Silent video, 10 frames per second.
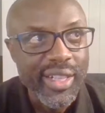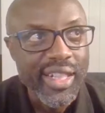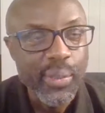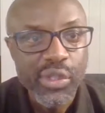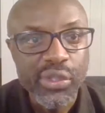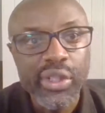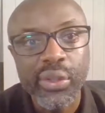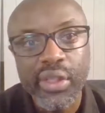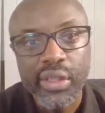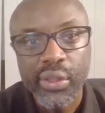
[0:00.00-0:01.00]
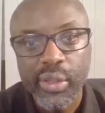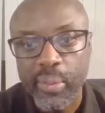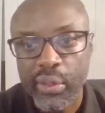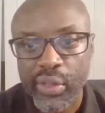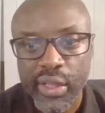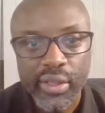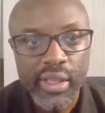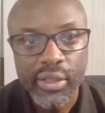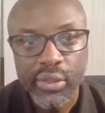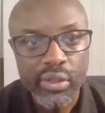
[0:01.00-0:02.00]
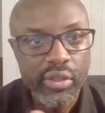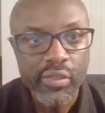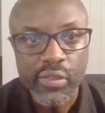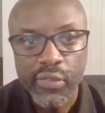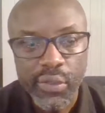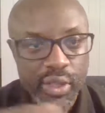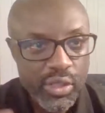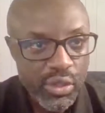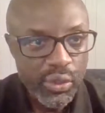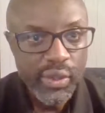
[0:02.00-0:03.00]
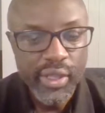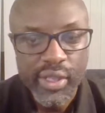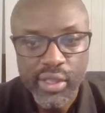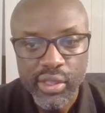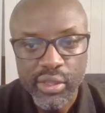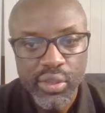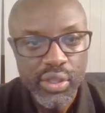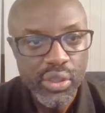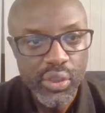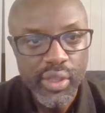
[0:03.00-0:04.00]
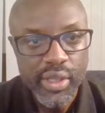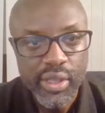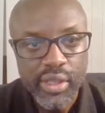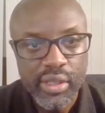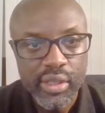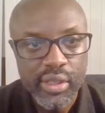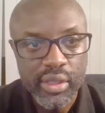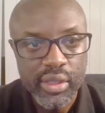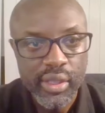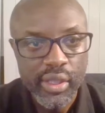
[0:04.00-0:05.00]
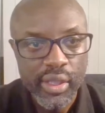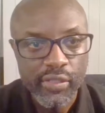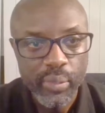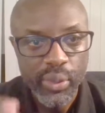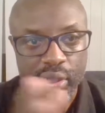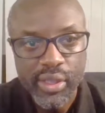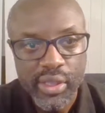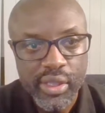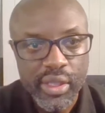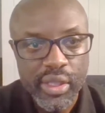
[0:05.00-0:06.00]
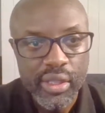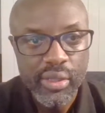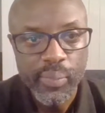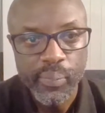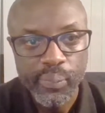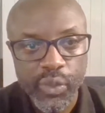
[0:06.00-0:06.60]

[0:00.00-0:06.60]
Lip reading: I was going to only talk about, I don't know if you just joined us. Did you just join us? Did everyone see?